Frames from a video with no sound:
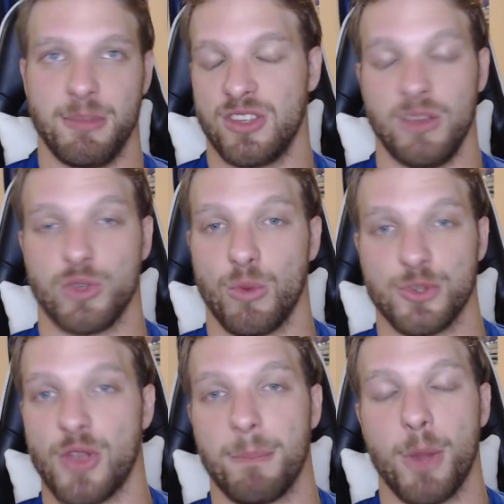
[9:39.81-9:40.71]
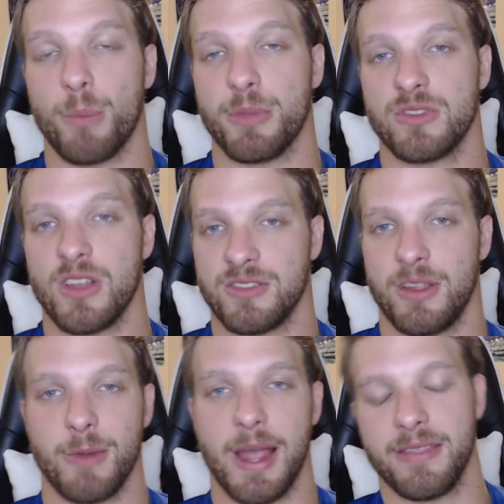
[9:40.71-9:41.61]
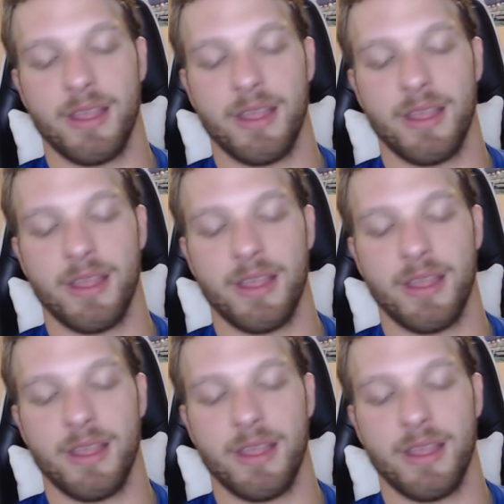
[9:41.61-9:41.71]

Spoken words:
It seems almost on purpose, doesn't it? Right?